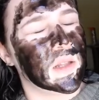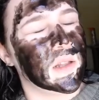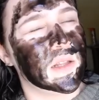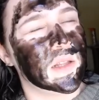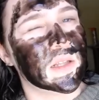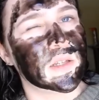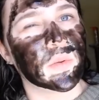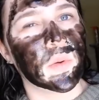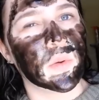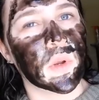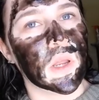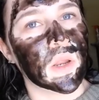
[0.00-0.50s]

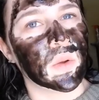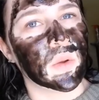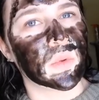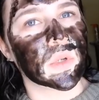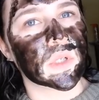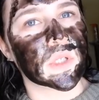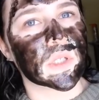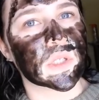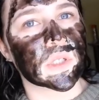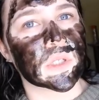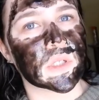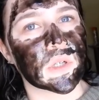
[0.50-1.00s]
This weekend
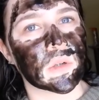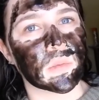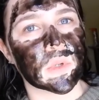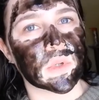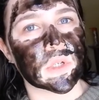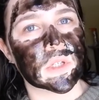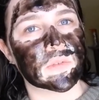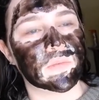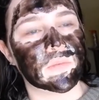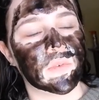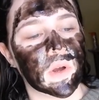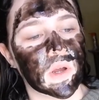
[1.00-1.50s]
was so
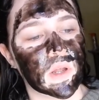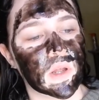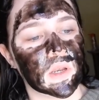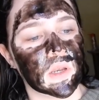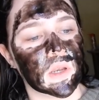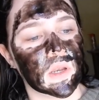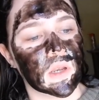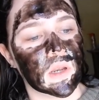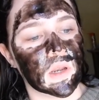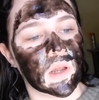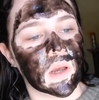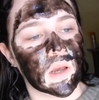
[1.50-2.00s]
much
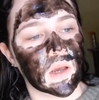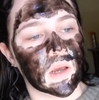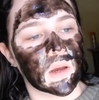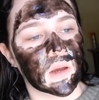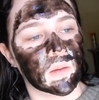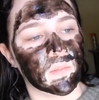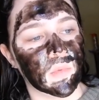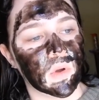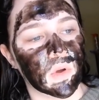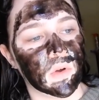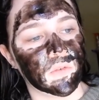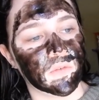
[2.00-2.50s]
fun.
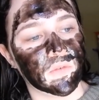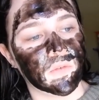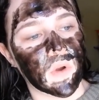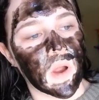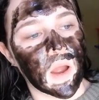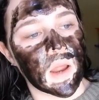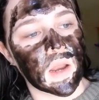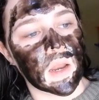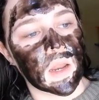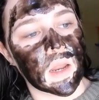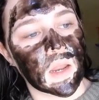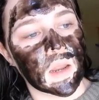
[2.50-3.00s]
On
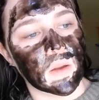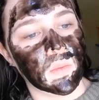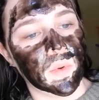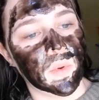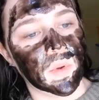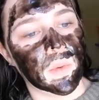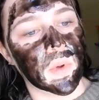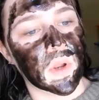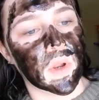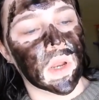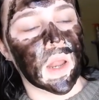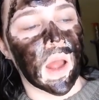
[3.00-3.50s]
Friday,
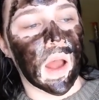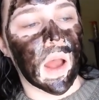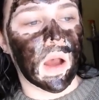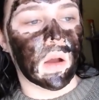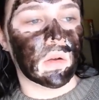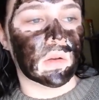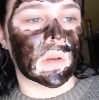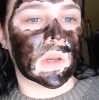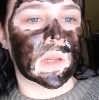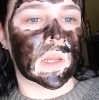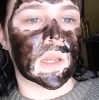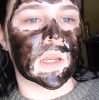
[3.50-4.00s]
we went
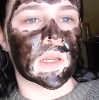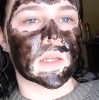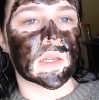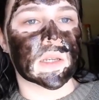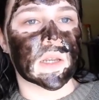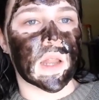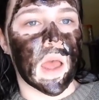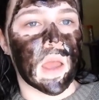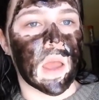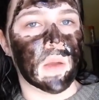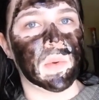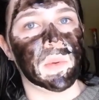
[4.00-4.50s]
out, Vanessa
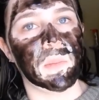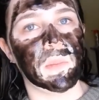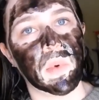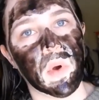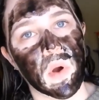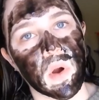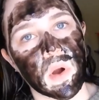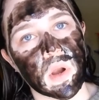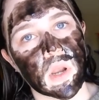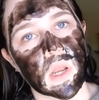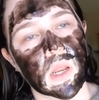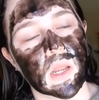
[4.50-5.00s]
and I, we
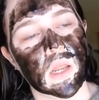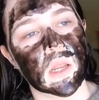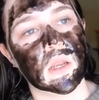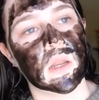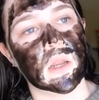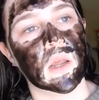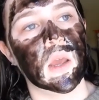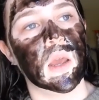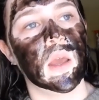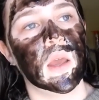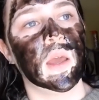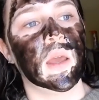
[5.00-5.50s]

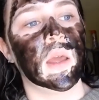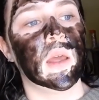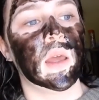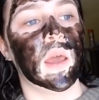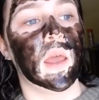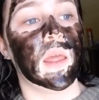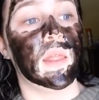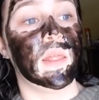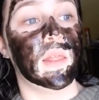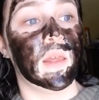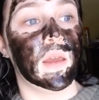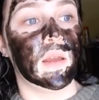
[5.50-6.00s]
partied.
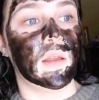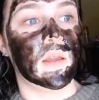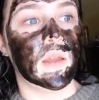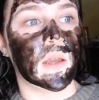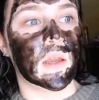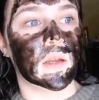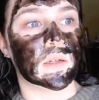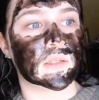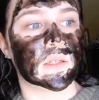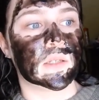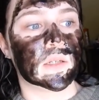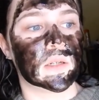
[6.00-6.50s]
And then
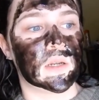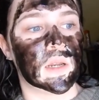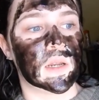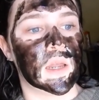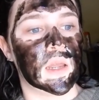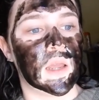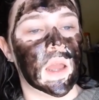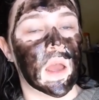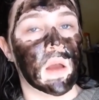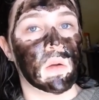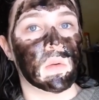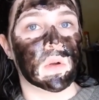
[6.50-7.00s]

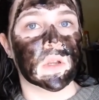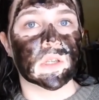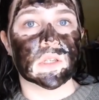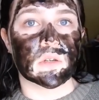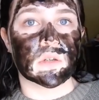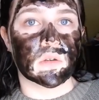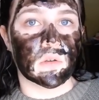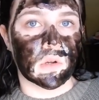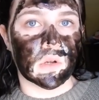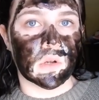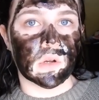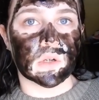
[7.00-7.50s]
yesterday, I went
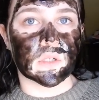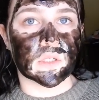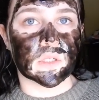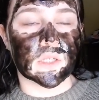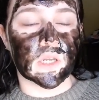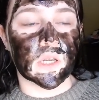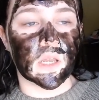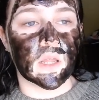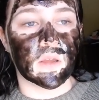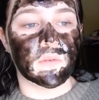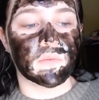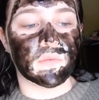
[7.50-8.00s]
to New York
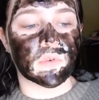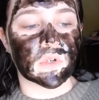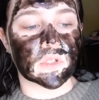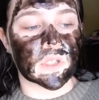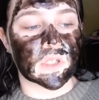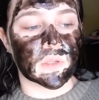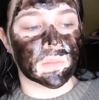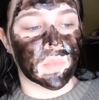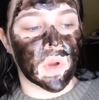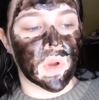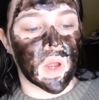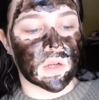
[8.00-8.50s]
City for
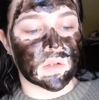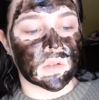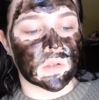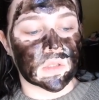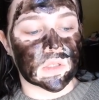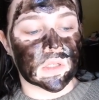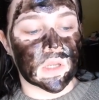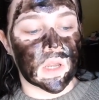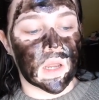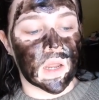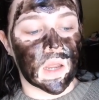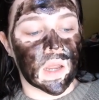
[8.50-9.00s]
St.
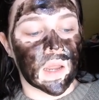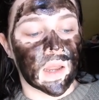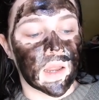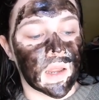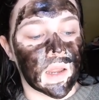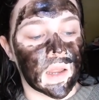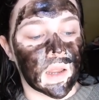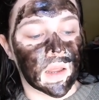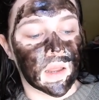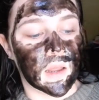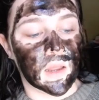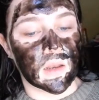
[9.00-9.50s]
Patrick's
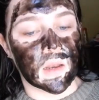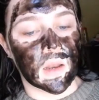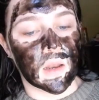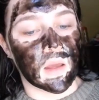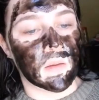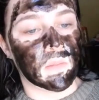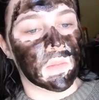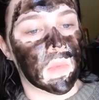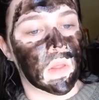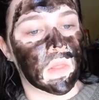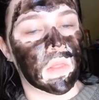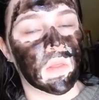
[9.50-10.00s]
Day. And
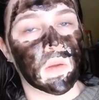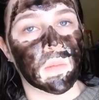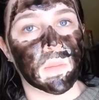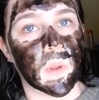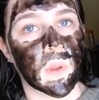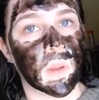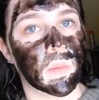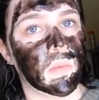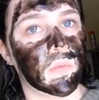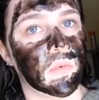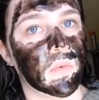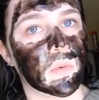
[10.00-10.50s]
I met the
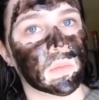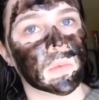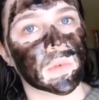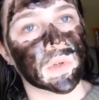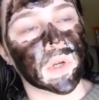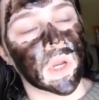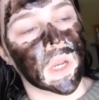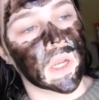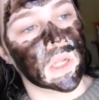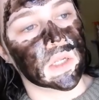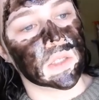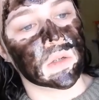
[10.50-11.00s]
people from
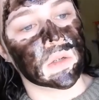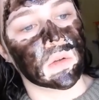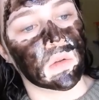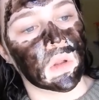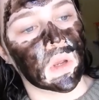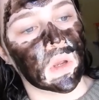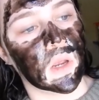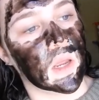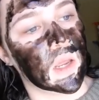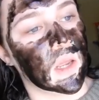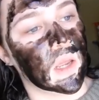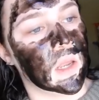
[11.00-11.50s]
training
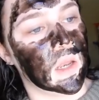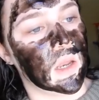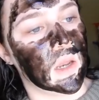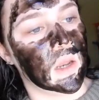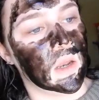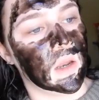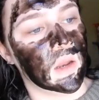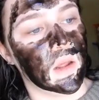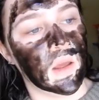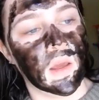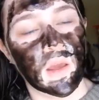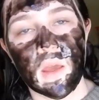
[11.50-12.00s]
school again.
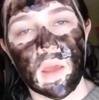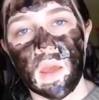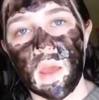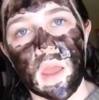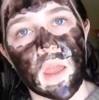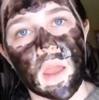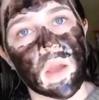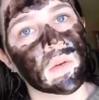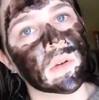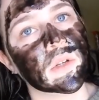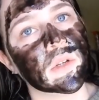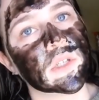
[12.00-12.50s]
And
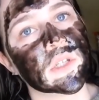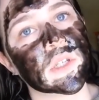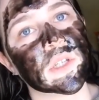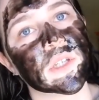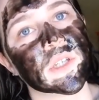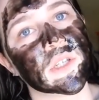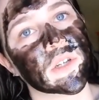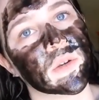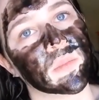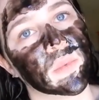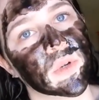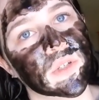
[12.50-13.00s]
it was
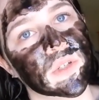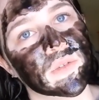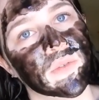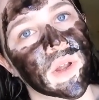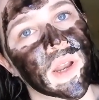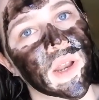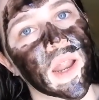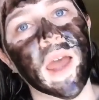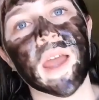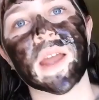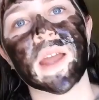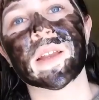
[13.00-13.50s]
just so much
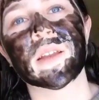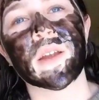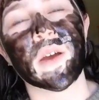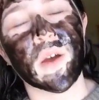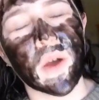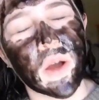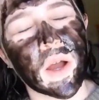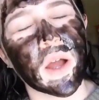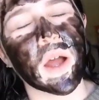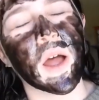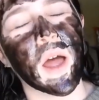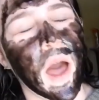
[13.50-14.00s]
fun. I
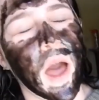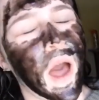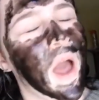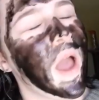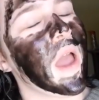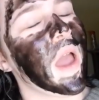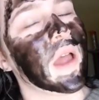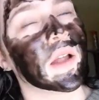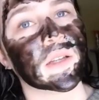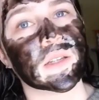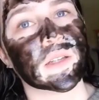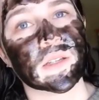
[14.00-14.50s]

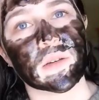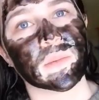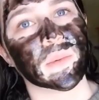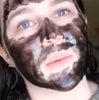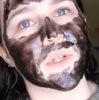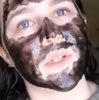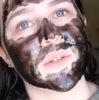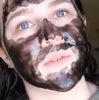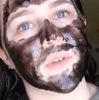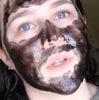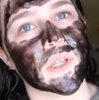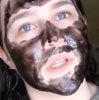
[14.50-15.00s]
had so
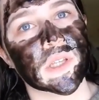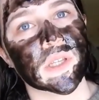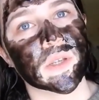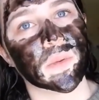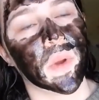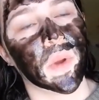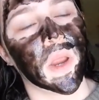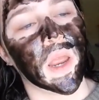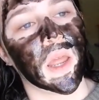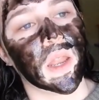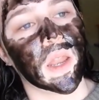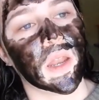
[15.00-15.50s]
much fun
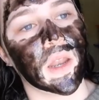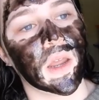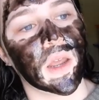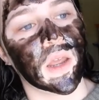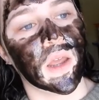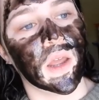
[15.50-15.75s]
this weekend.